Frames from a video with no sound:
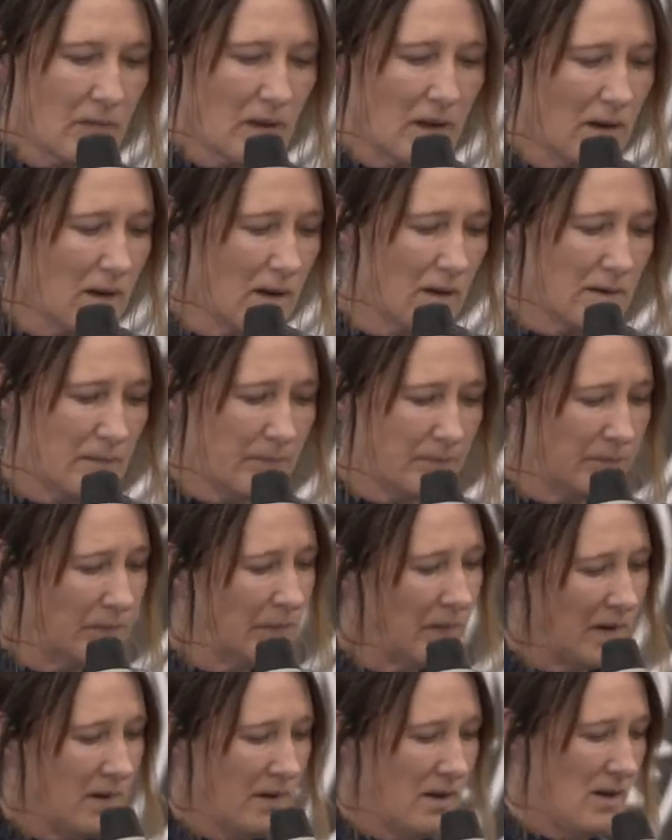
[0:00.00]
And
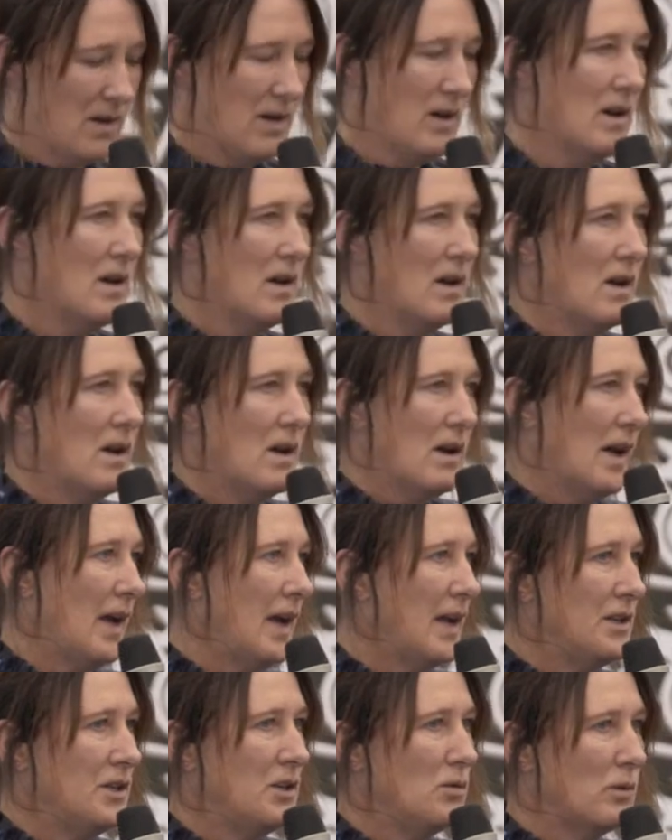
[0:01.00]

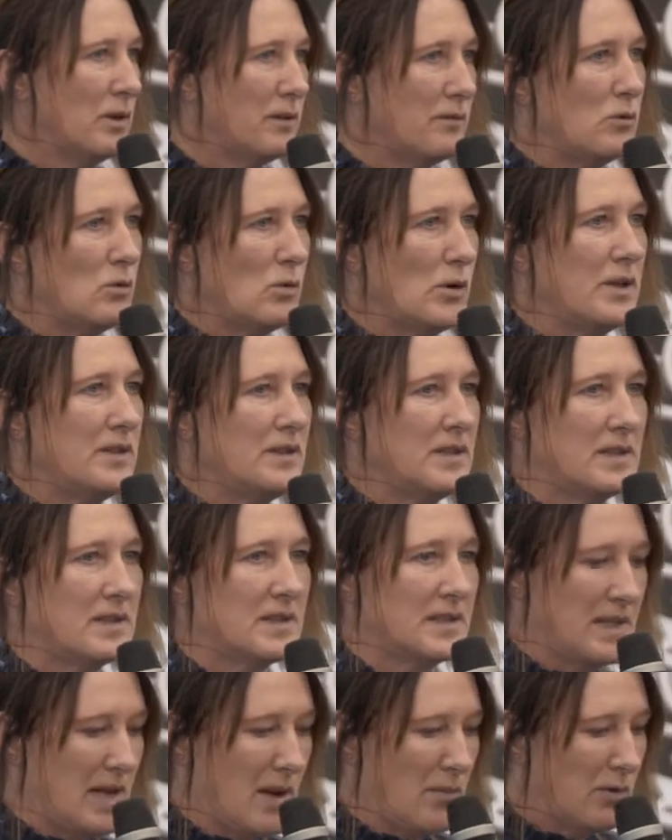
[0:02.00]
you would have all heard this
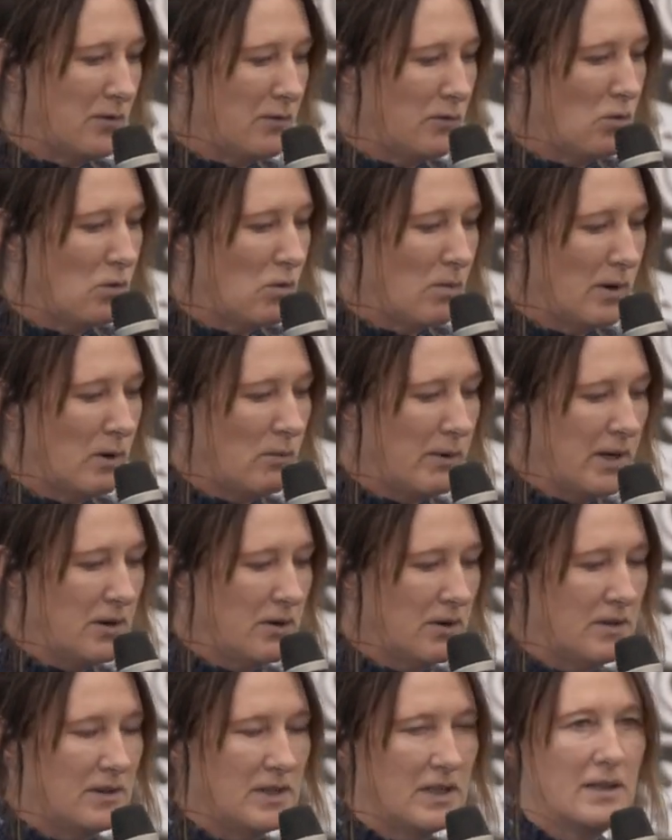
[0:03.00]
stat before, but we
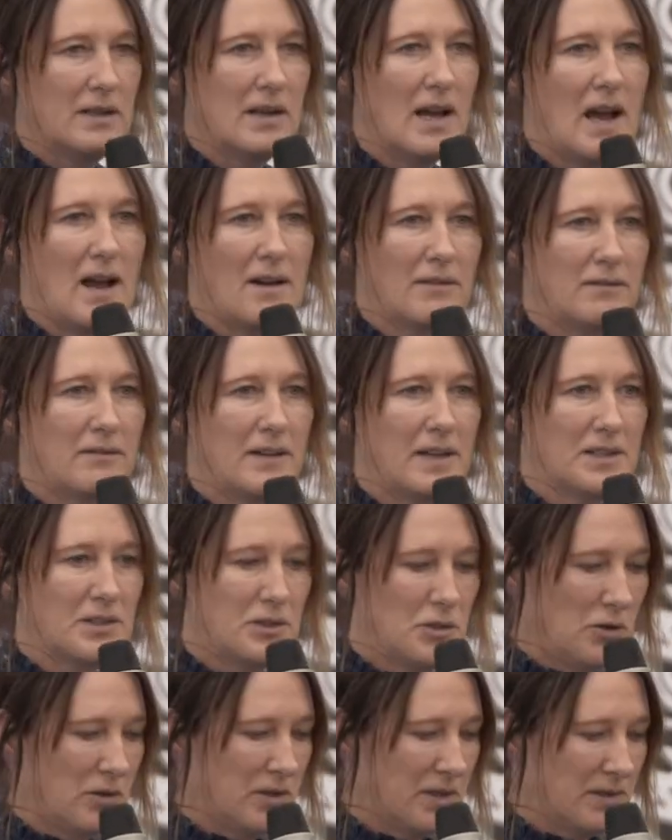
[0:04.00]
know that half of our
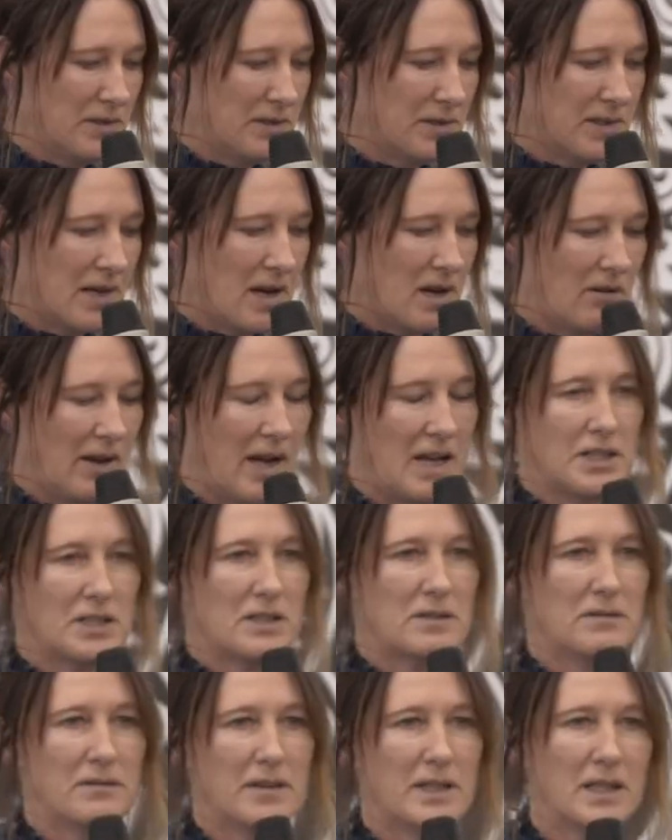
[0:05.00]
students are
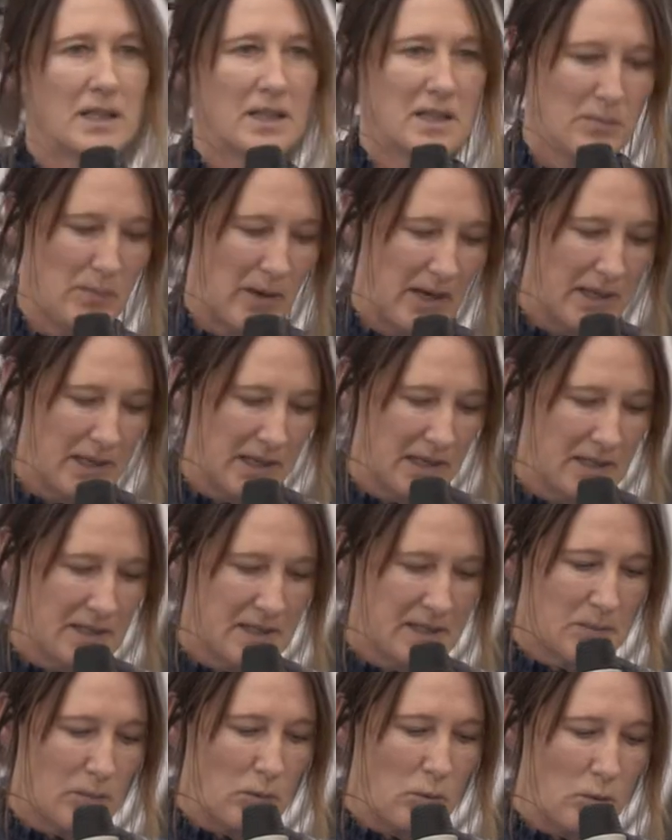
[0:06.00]
active and competing
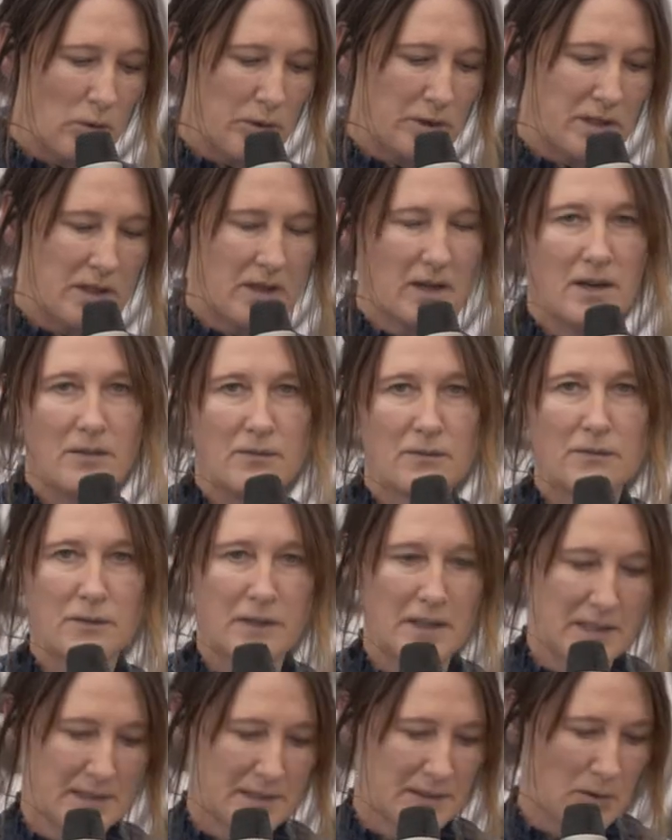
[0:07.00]
in sport for
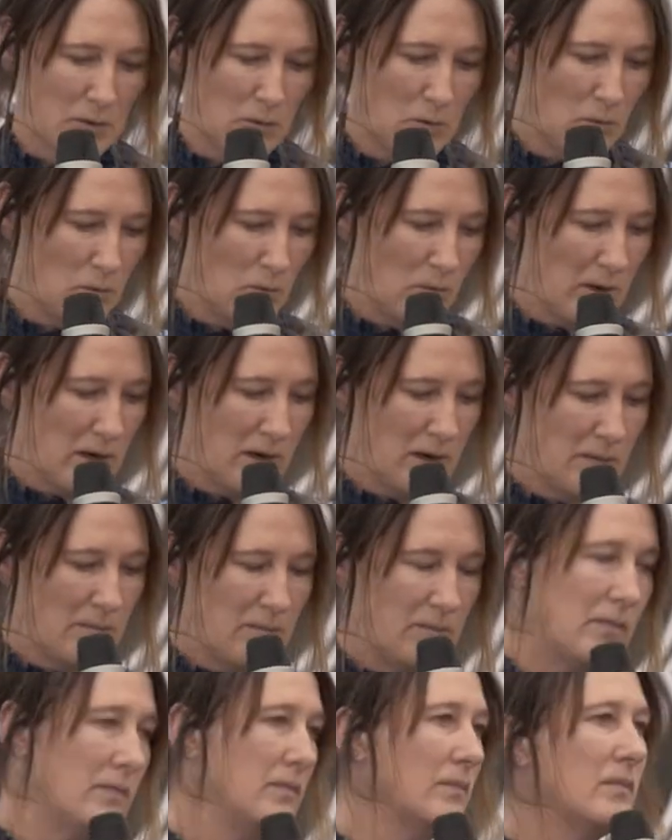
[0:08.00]
their school.
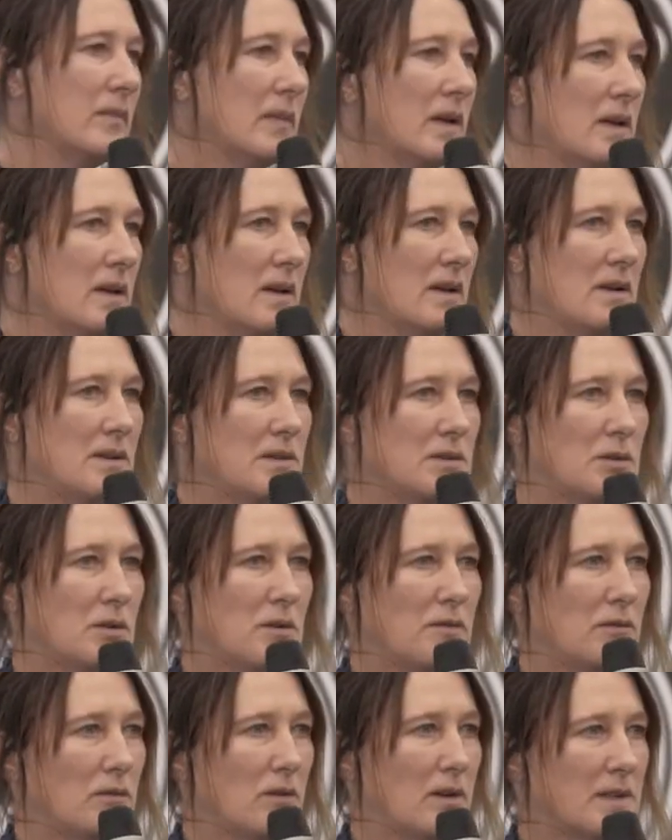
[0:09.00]

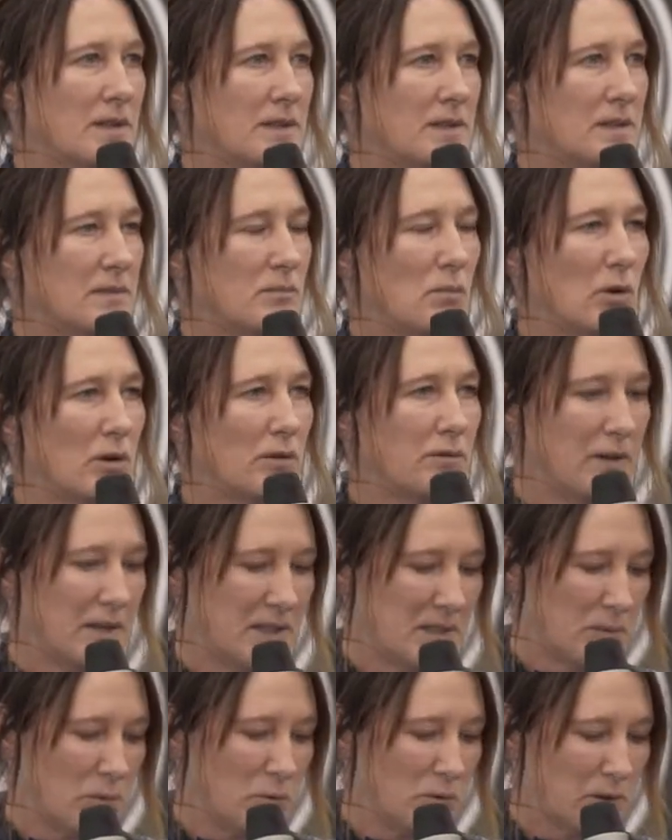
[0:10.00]
So for us,
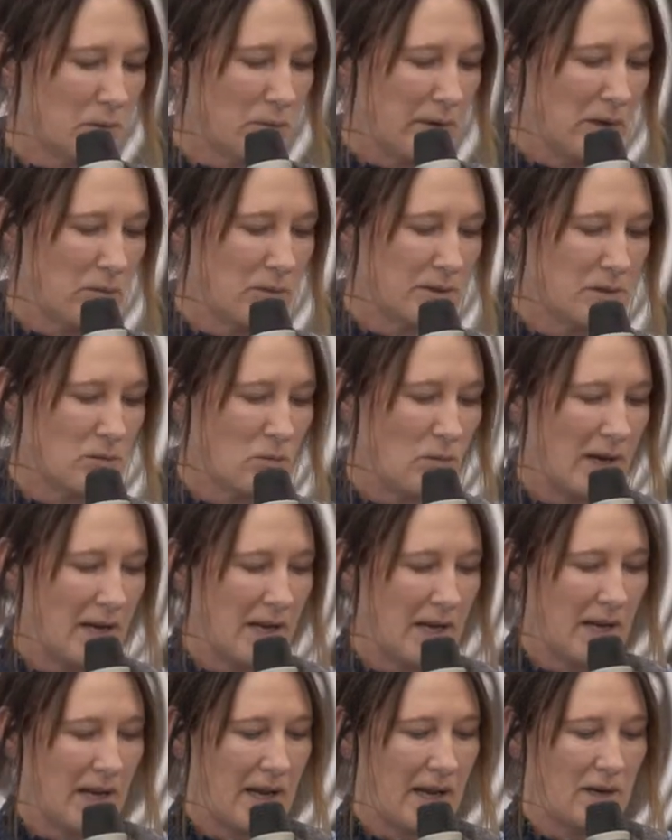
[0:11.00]
Modified Sports Week was a
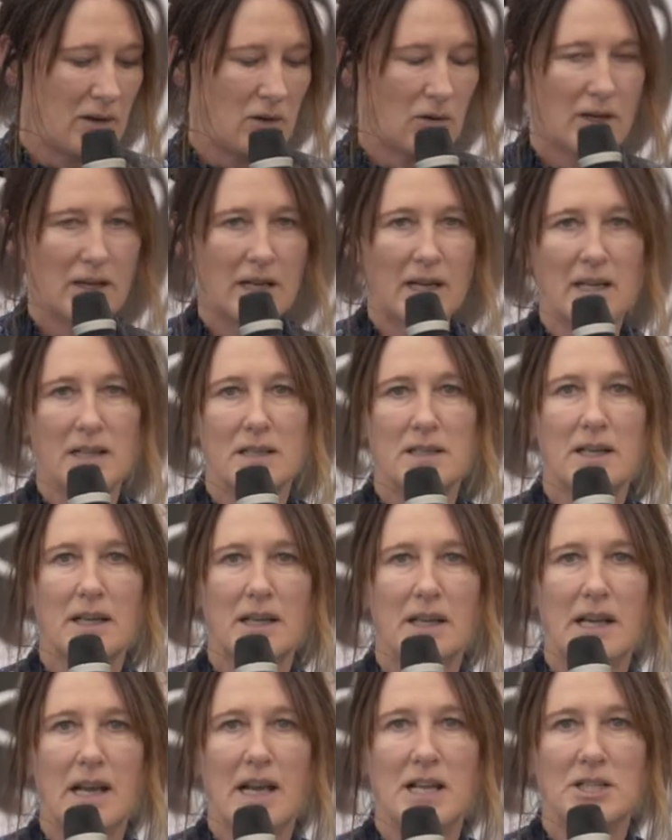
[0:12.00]
way at looking at
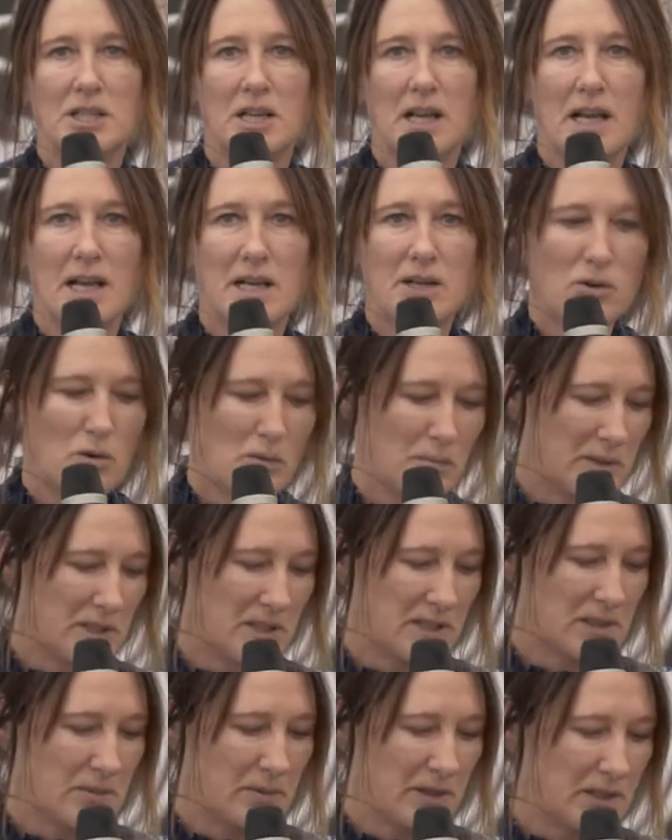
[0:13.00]
engaging our
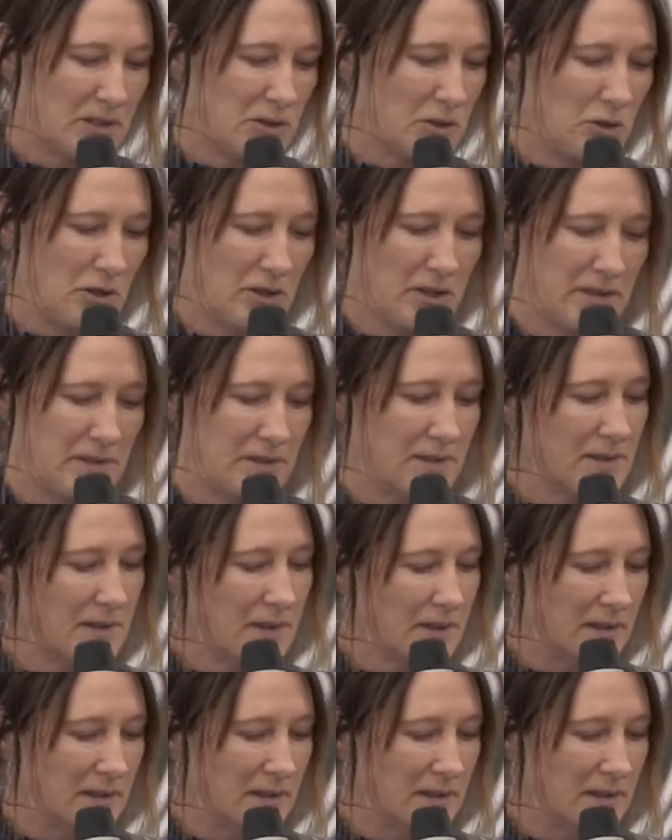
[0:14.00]
non-participant students.